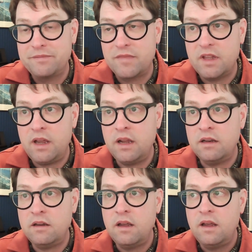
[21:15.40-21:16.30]

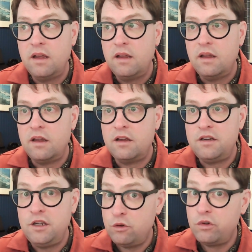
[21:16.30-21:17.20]
And
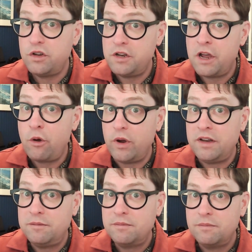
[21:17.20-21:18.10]
you can know
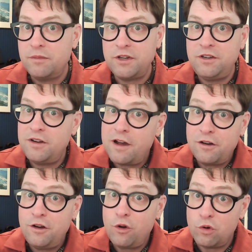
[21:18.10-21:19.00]
it, but you got
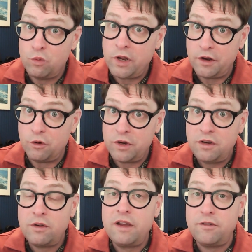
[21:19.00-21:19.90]
to know a widow, and
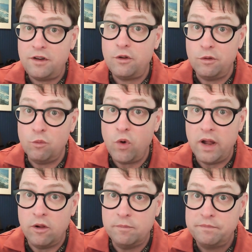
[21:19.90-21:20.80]
you have to know them well.